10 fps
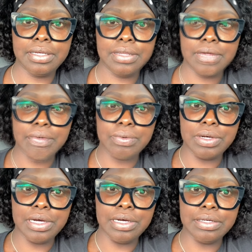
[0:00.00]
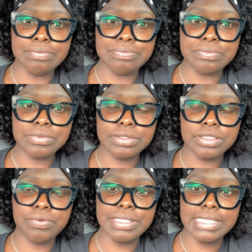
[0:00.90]
So um
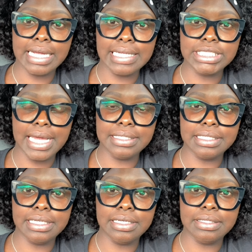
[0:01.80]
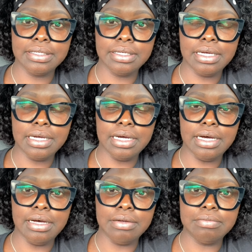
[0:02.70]
so once I got checked in
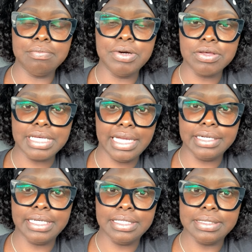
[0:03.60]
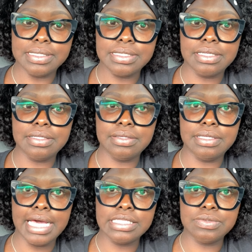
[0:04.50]
um both areas,
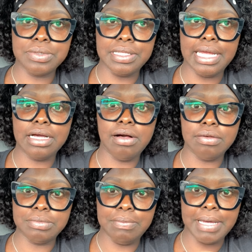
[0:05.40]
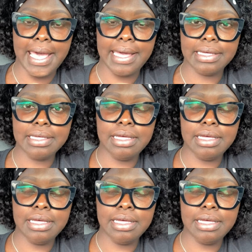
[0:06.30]
that's when they called me back,